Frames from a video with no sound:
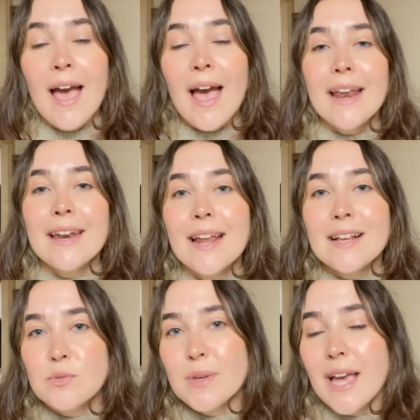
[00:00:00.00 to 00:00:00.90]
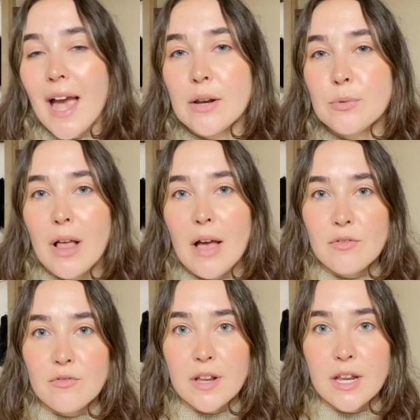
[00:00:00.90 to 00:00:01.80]
And next week, Hyun will have
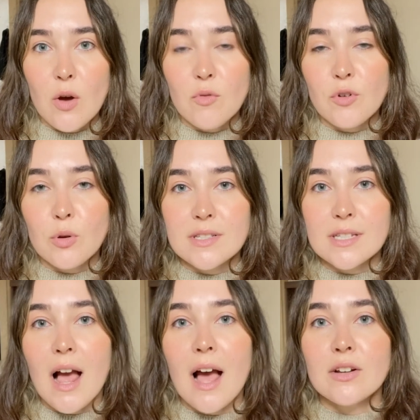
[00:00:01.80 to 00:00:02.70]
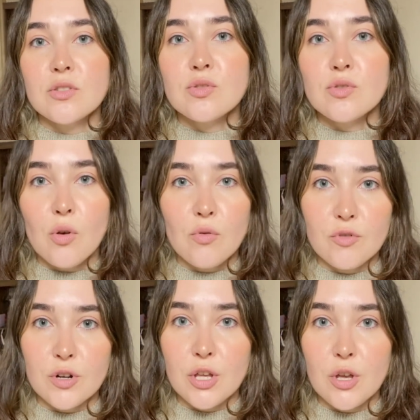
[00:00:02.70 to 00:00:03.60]
a video focused on Seoul
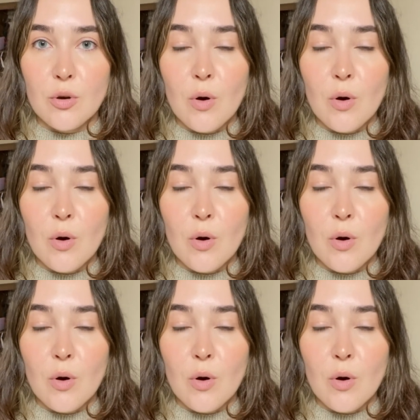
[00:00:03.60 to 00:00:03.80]
for you.